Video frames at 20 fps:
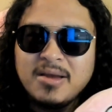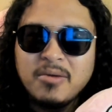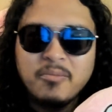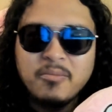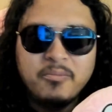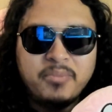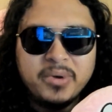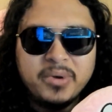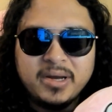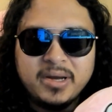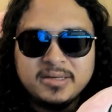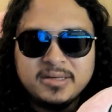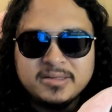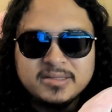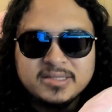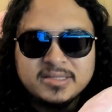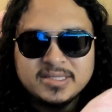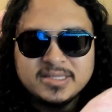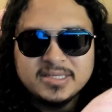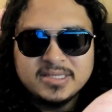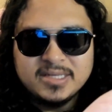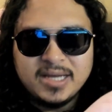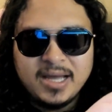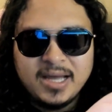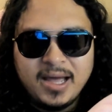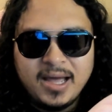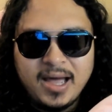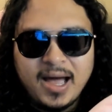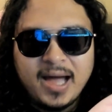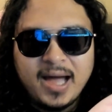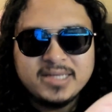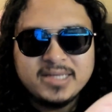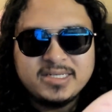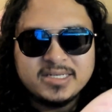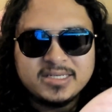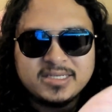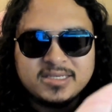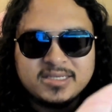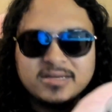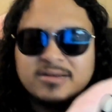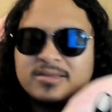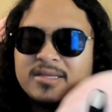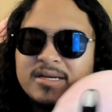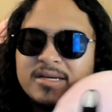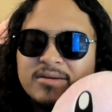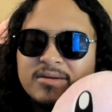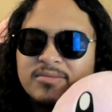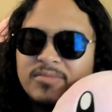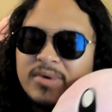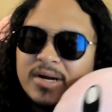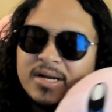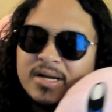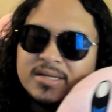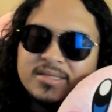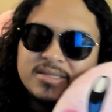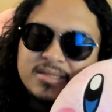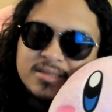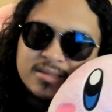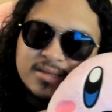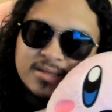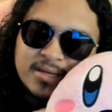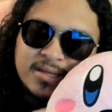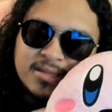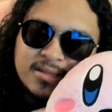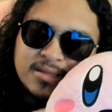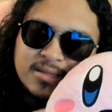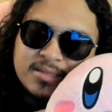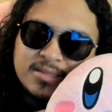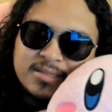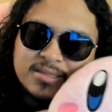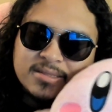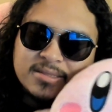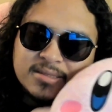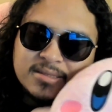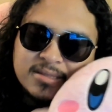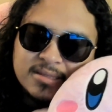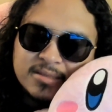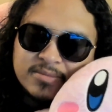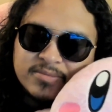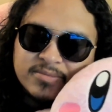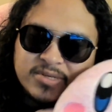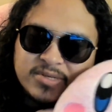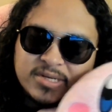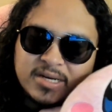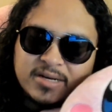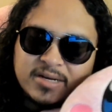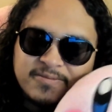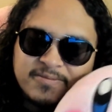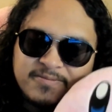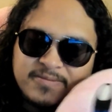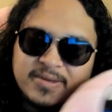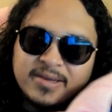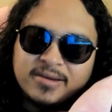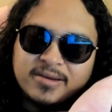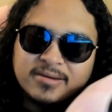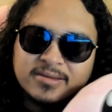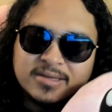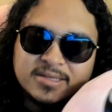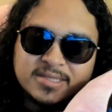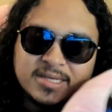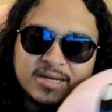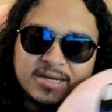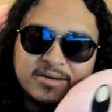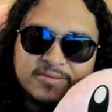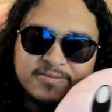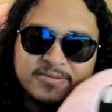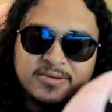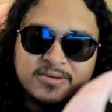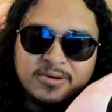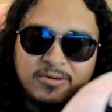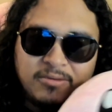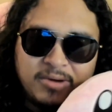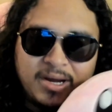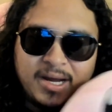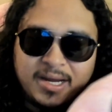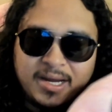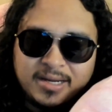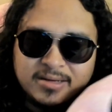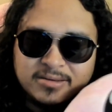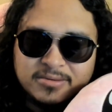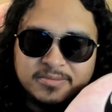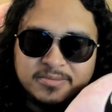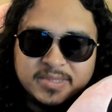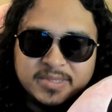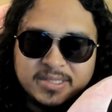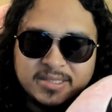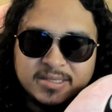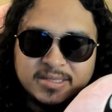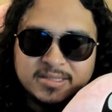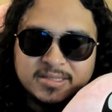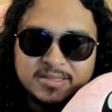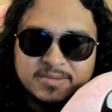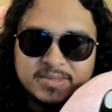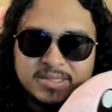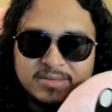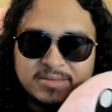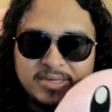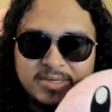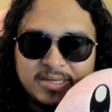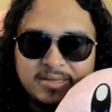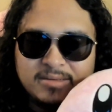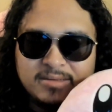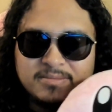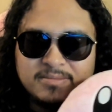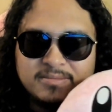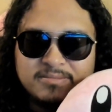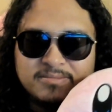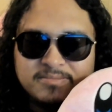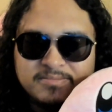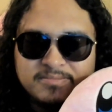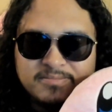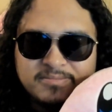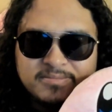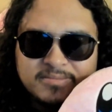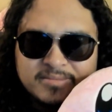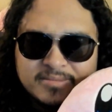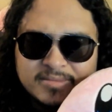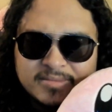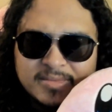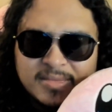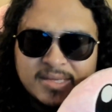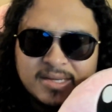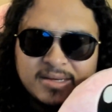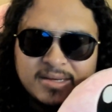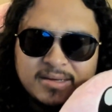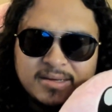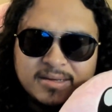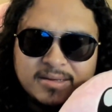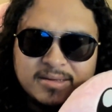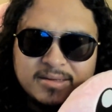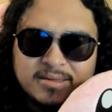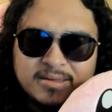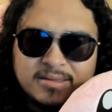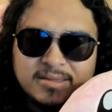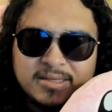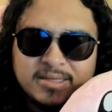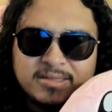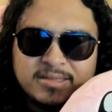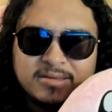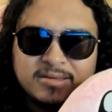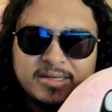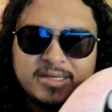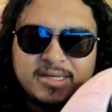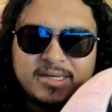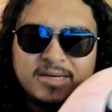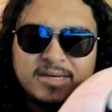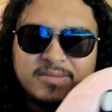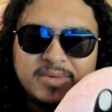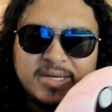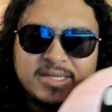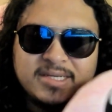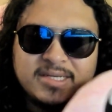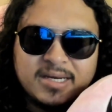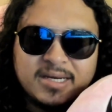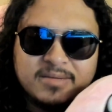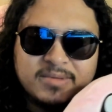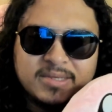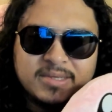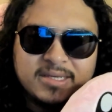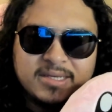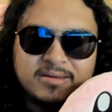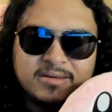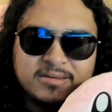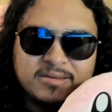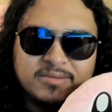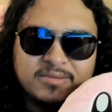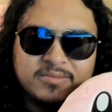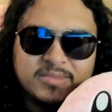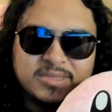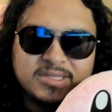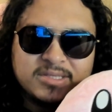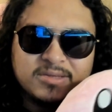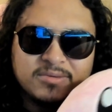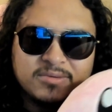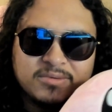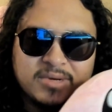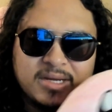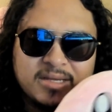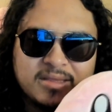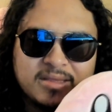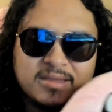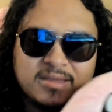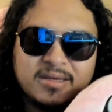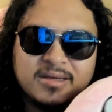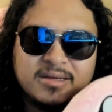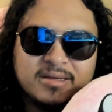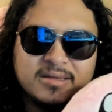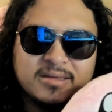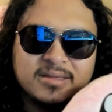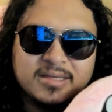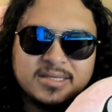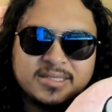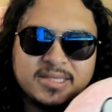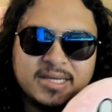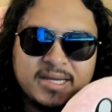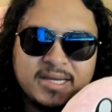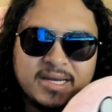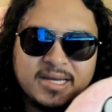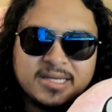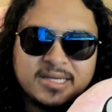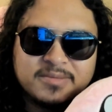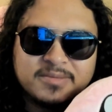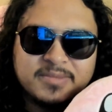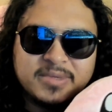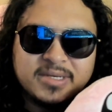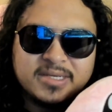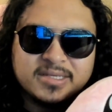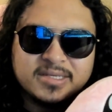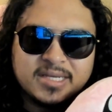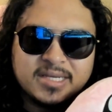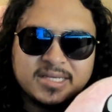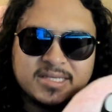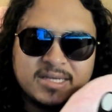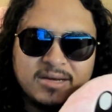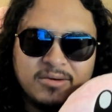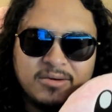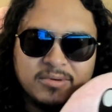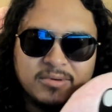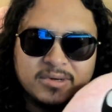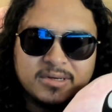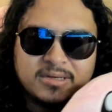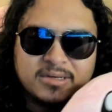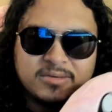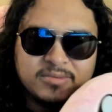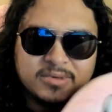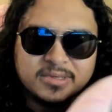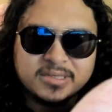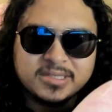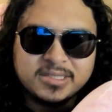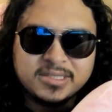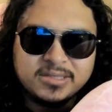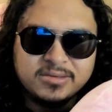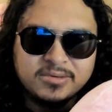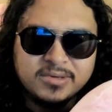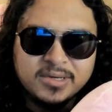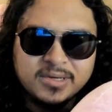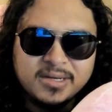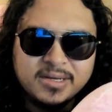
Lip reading: But I just stood there and watched and listened to them try to figure this out for a while, because I'm like, well, literally not my job to tell them what's the right thing unless they ask me, because that's how work works. You